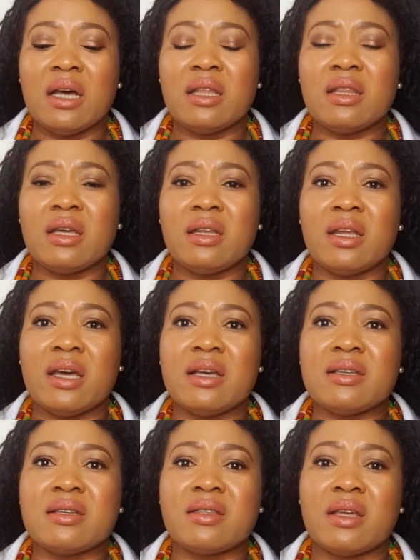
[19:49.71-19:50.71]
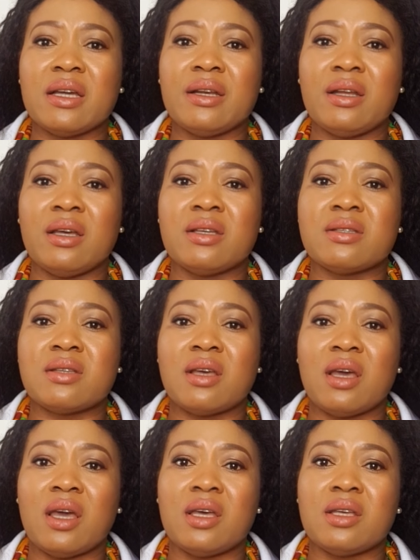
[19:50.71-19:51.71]
The next thing is
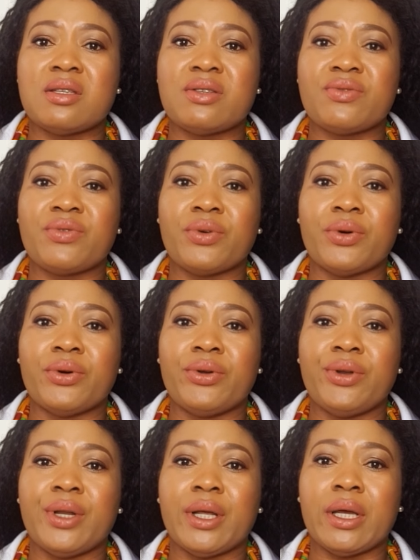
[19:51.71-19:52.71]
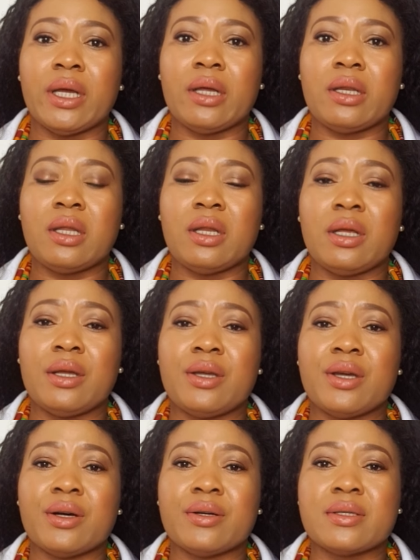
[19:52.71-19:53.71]
exfoliating
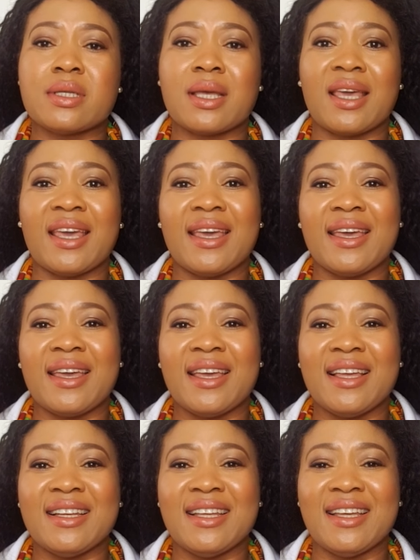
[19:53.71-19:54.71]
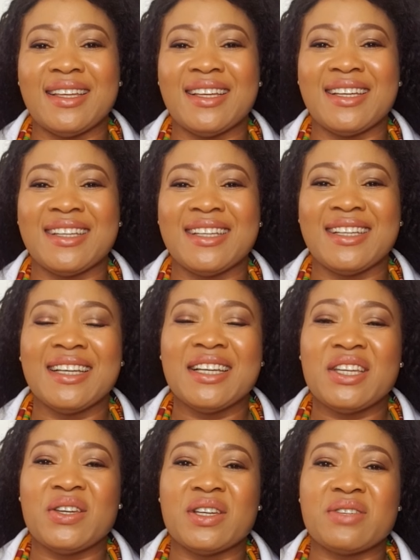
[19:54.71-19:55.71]
your skin.
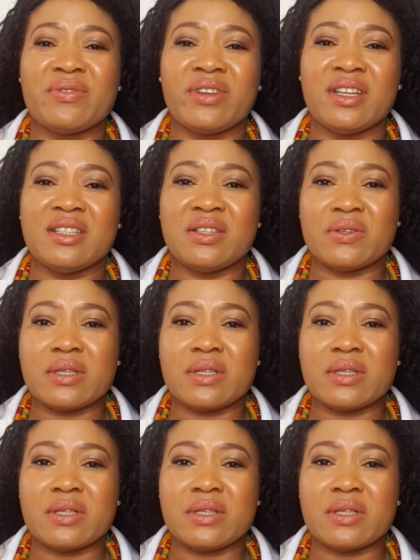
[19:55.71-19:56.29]
You exfoliate